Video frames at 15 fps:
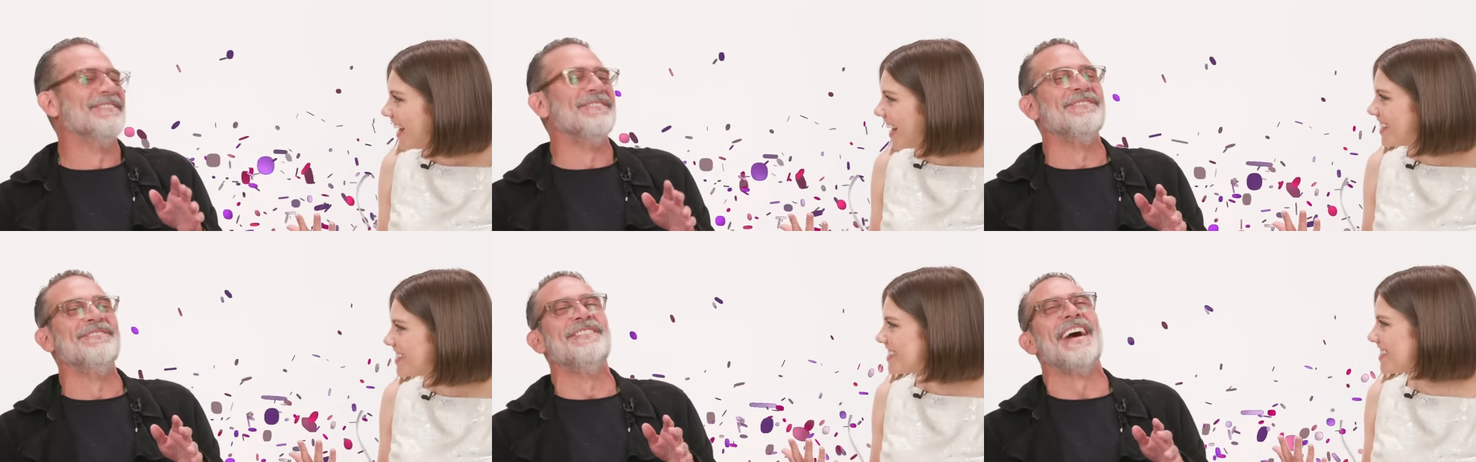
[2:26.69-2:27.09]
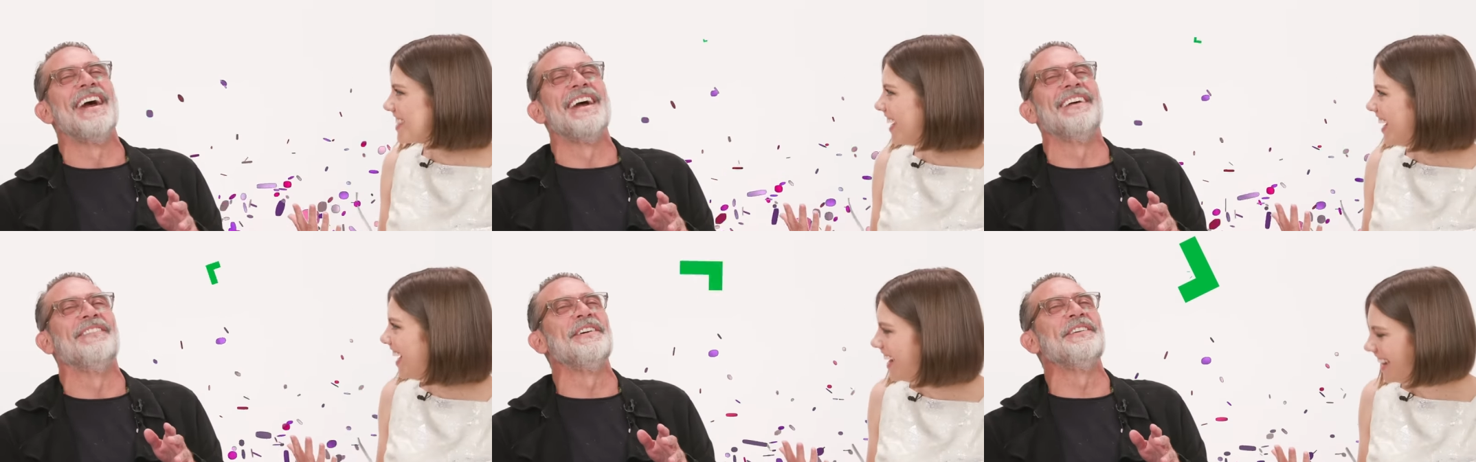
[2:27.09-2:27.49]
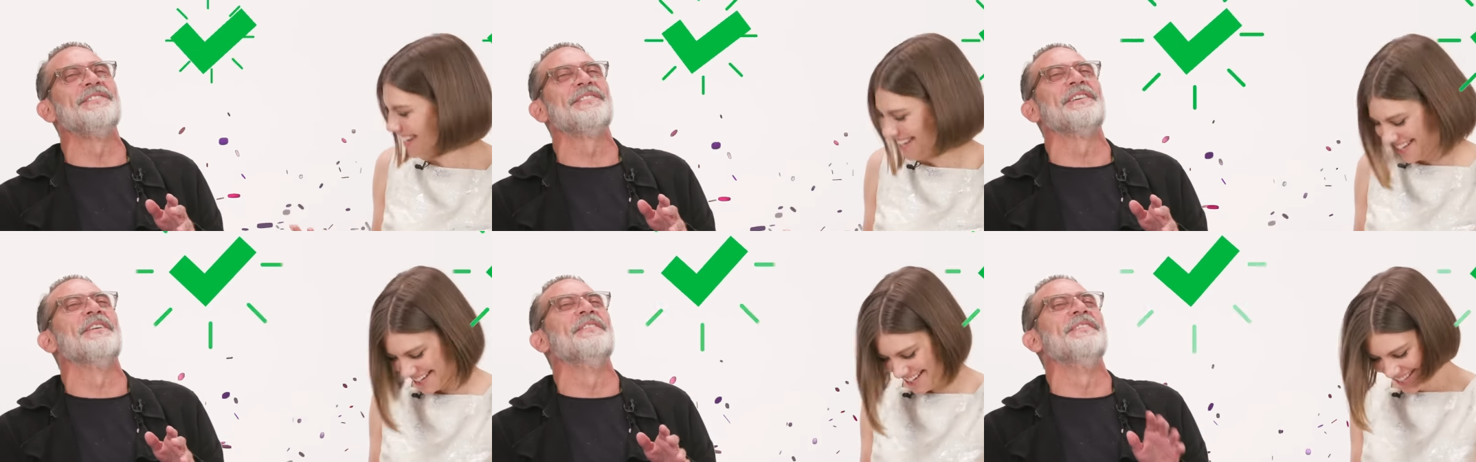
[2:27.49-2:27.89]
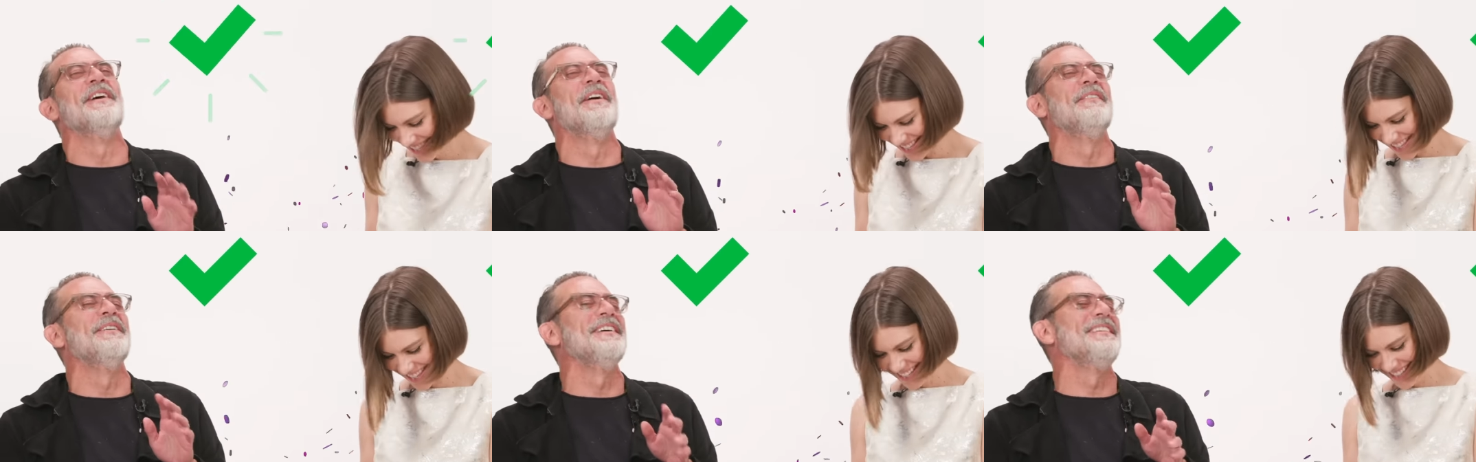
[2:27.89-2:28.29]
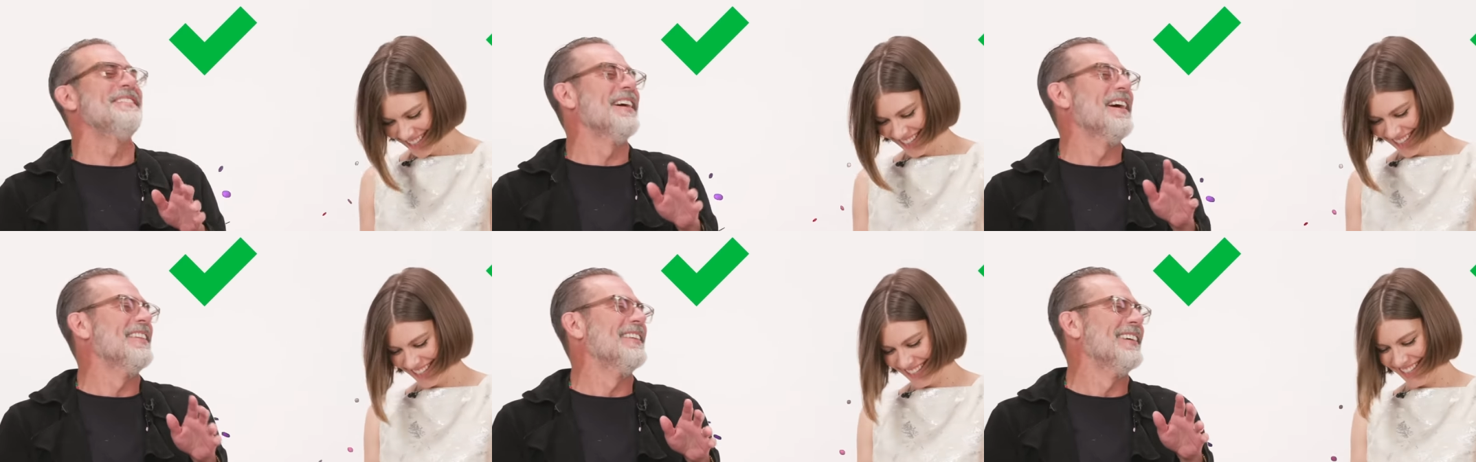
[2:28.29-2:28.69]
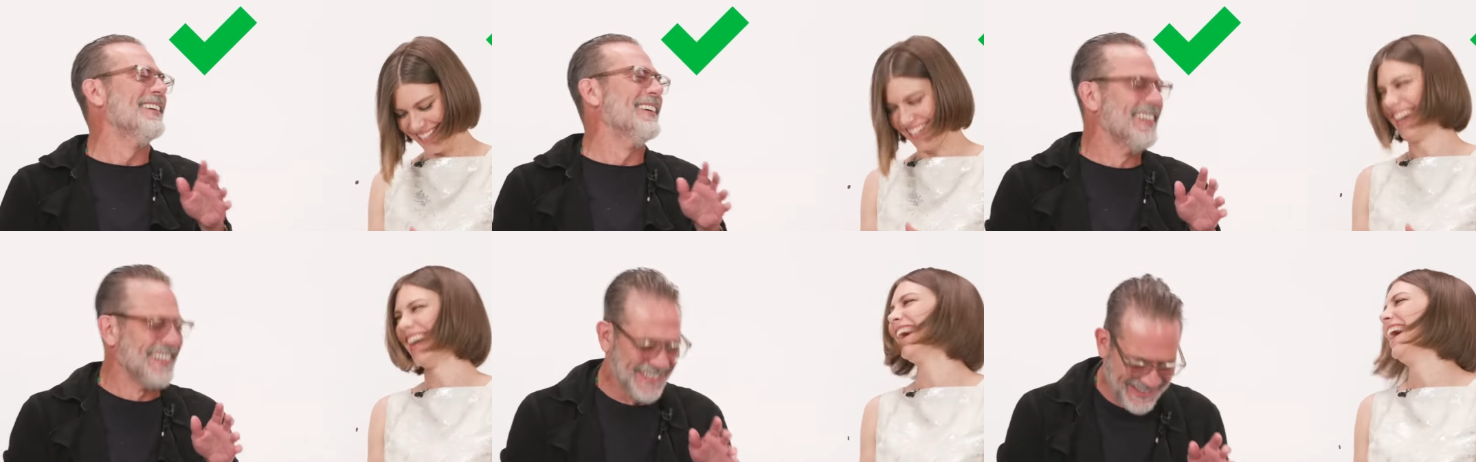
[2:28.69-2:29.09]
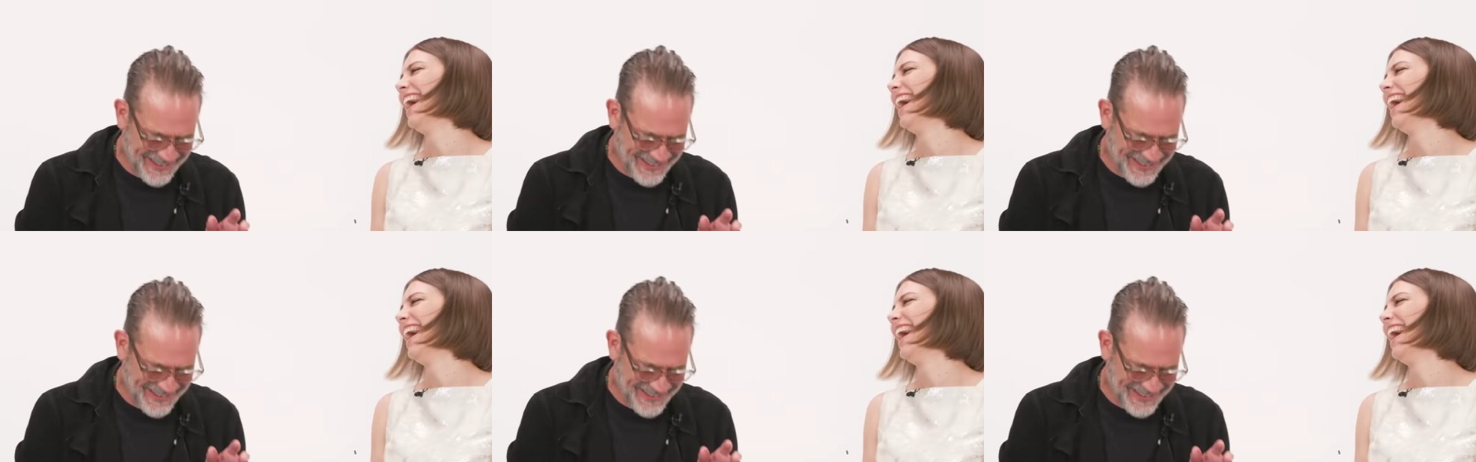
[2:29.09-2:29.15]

Speaker 1: Johnsons? Man, we so know each other.